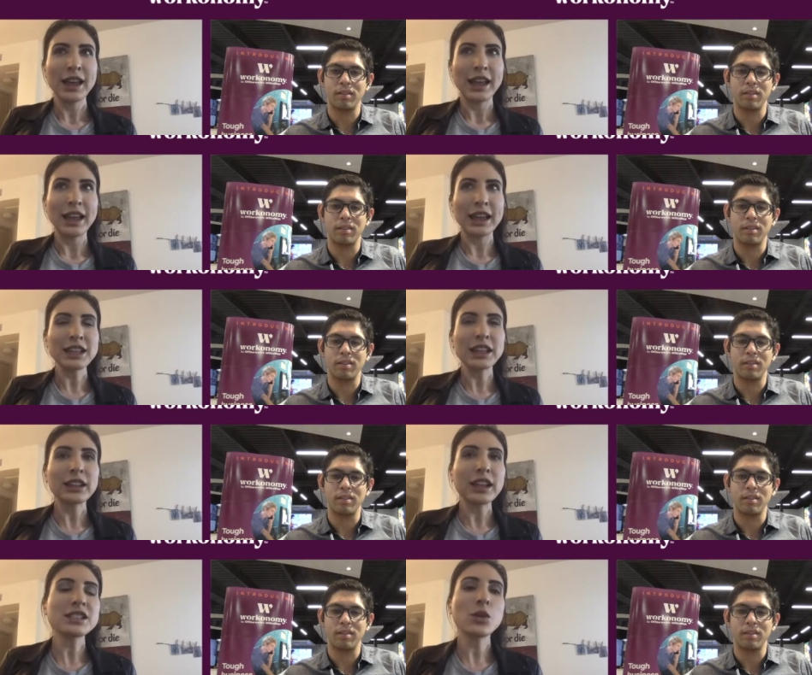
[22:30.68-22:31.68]
Speaker 1: it's like
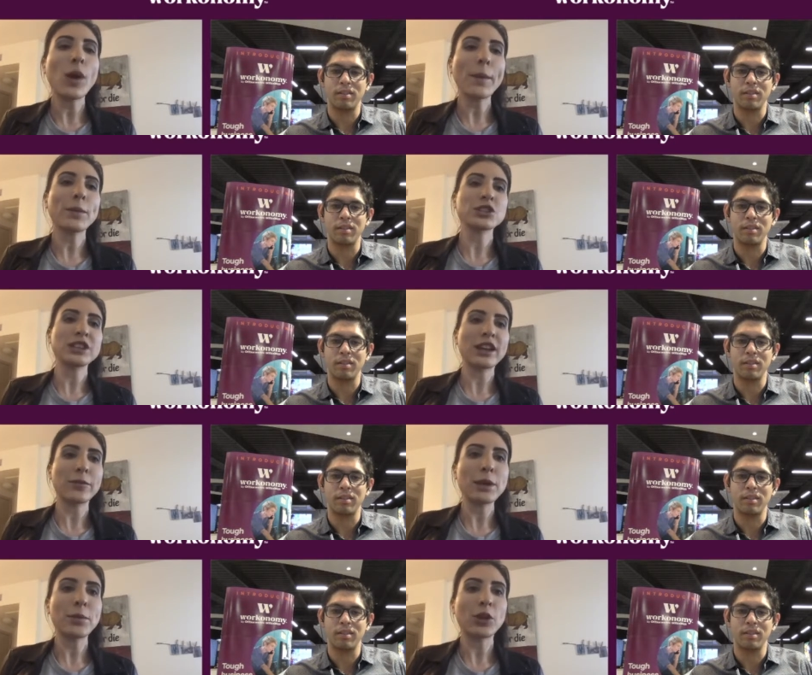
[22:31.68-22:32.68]
less than one percent of
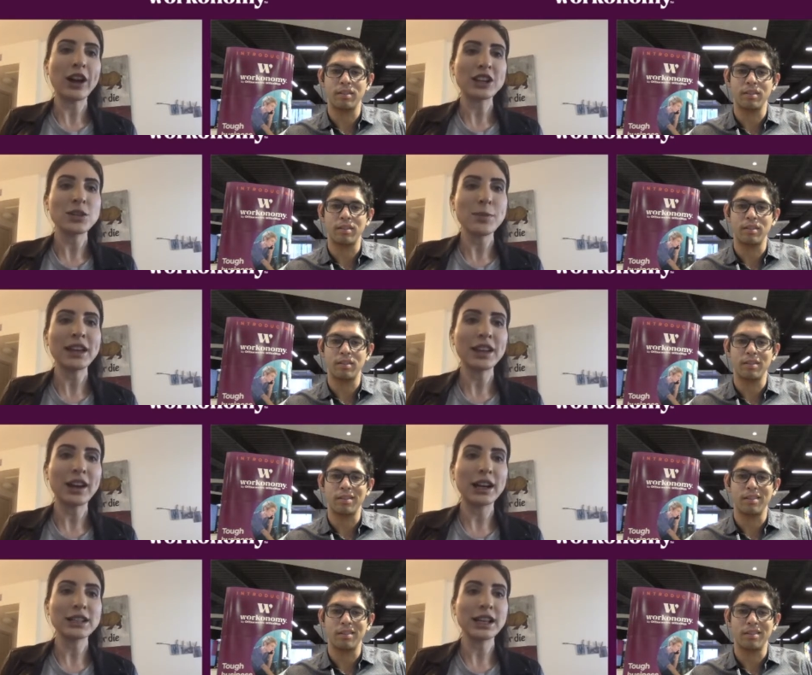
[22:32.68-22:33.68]
people are actually making
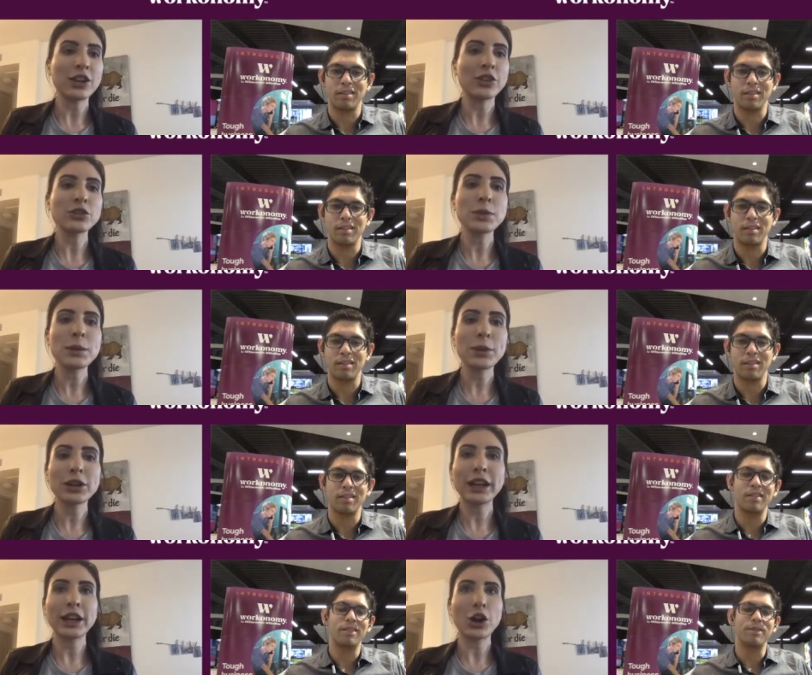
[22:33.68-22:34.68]
content, and those people are
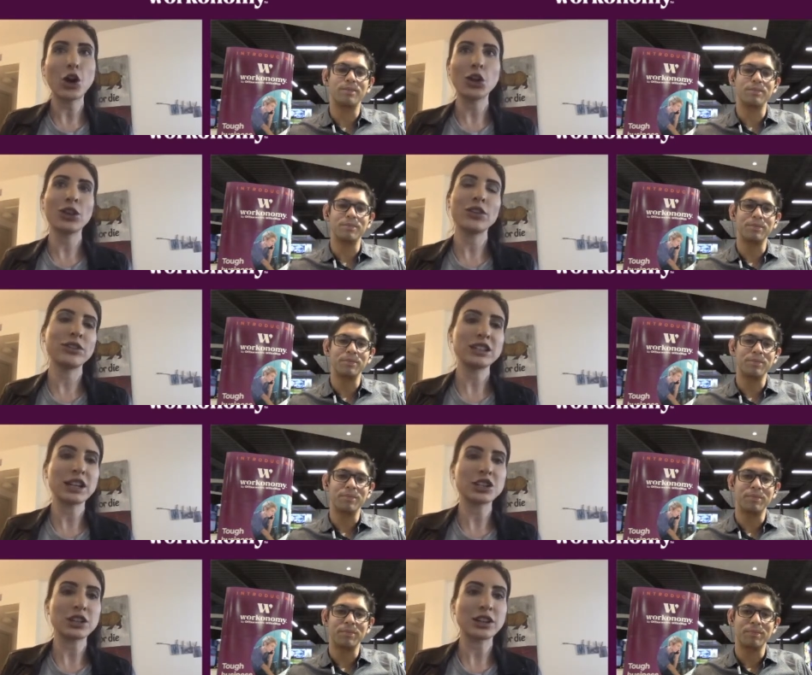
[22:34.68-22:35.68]
getting all of the
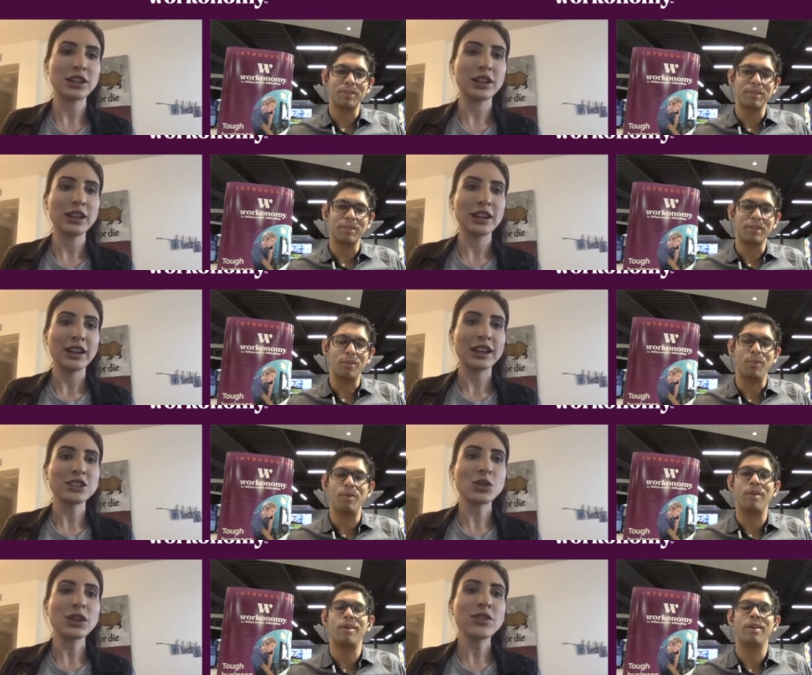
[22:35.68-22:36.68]
attention. And
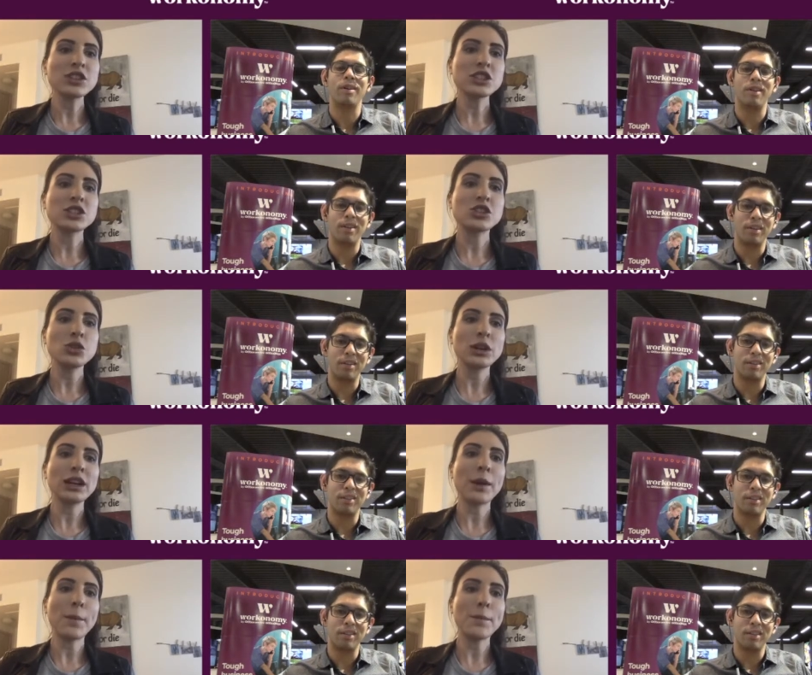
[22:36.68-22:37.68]
so even just
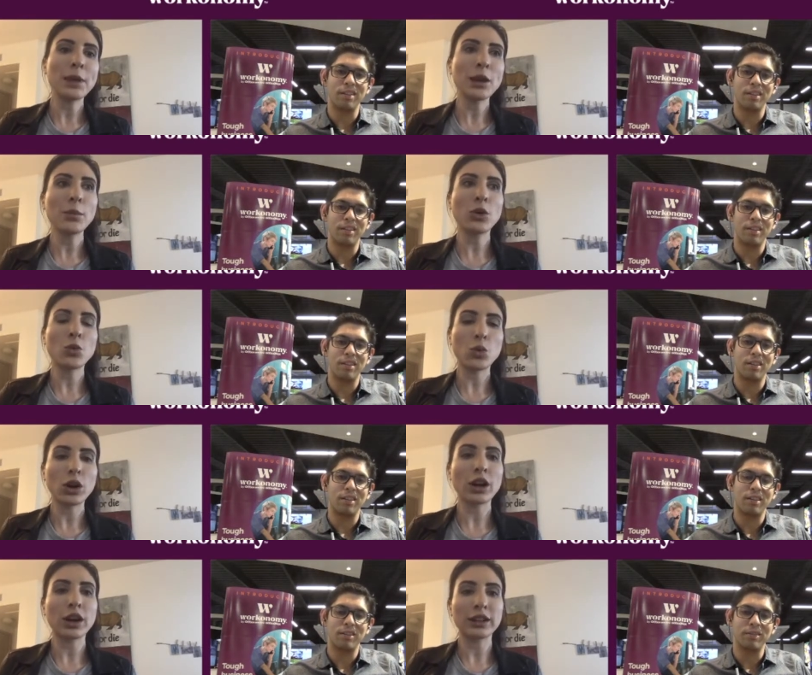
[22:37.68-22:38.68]
doing minimal
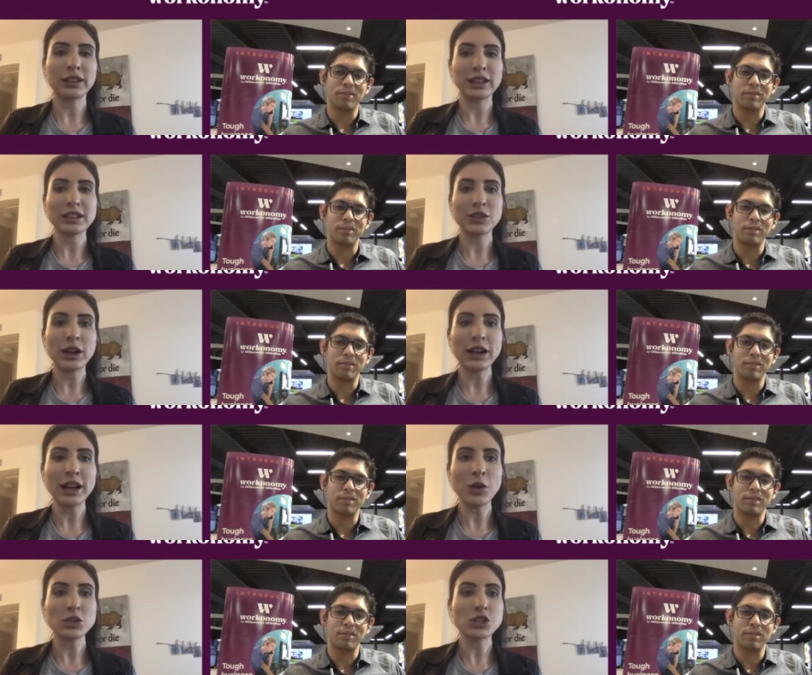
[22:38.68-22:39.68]
work on LinkedIn right
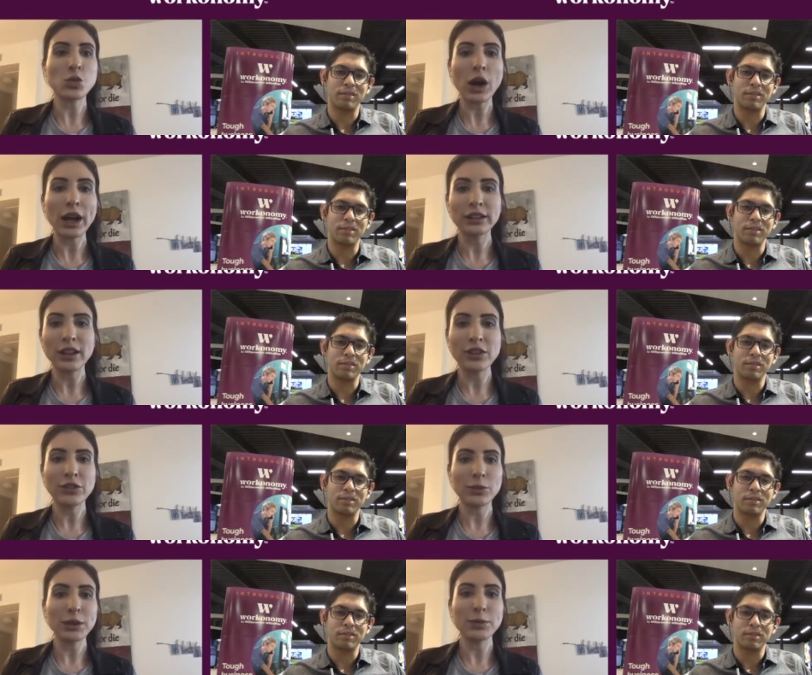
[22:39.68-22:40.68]
now, which is why I love it for
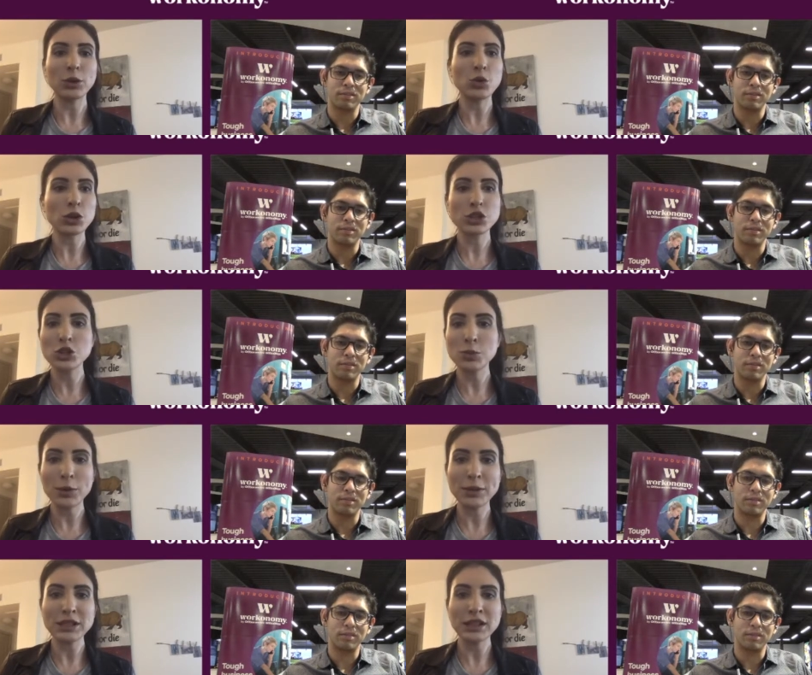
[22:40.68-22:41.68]
people who are super
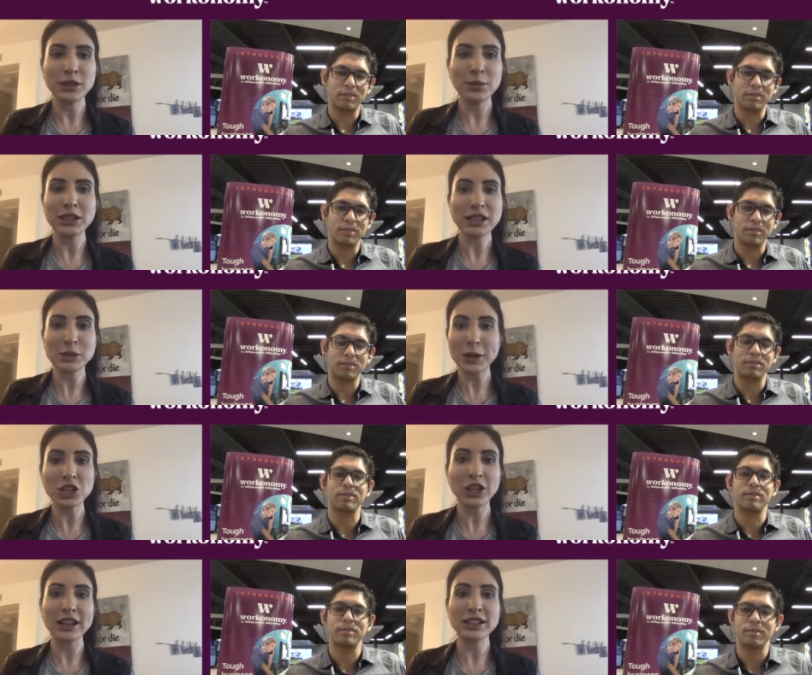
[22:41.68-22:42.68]
busy, because I
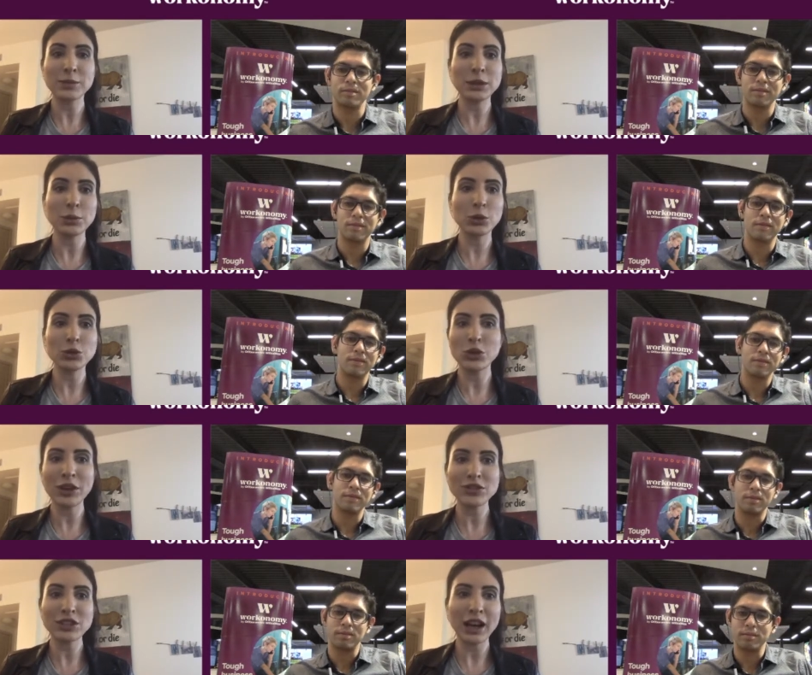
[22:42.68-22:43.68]
specialize in people who don't
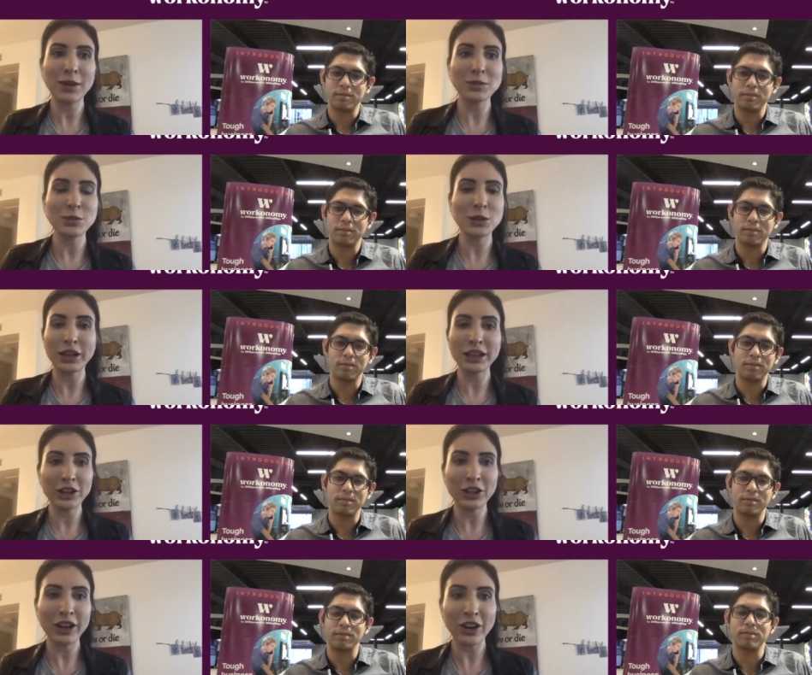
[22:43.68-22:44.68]
have time to be on the
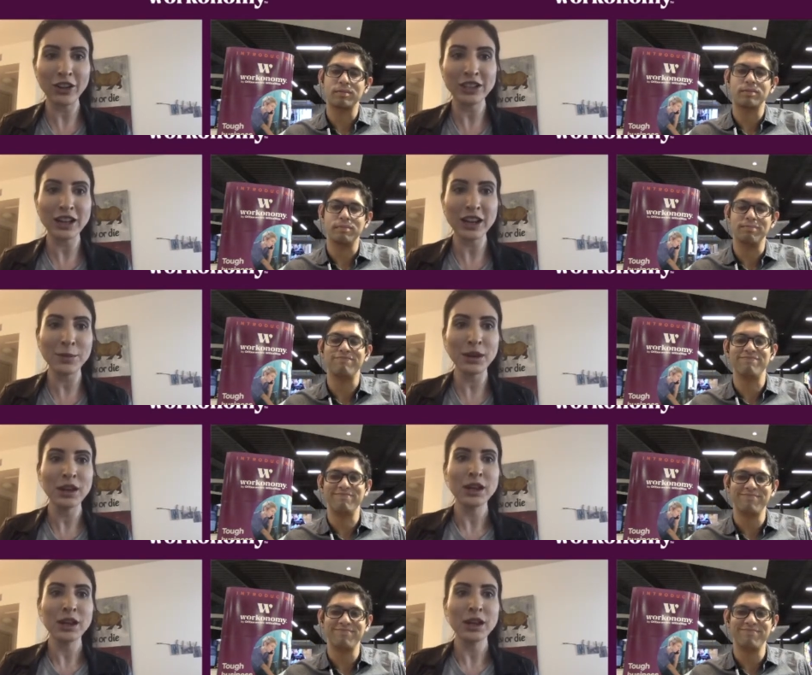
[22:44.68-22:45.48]
internet all the time. Mm-hmm.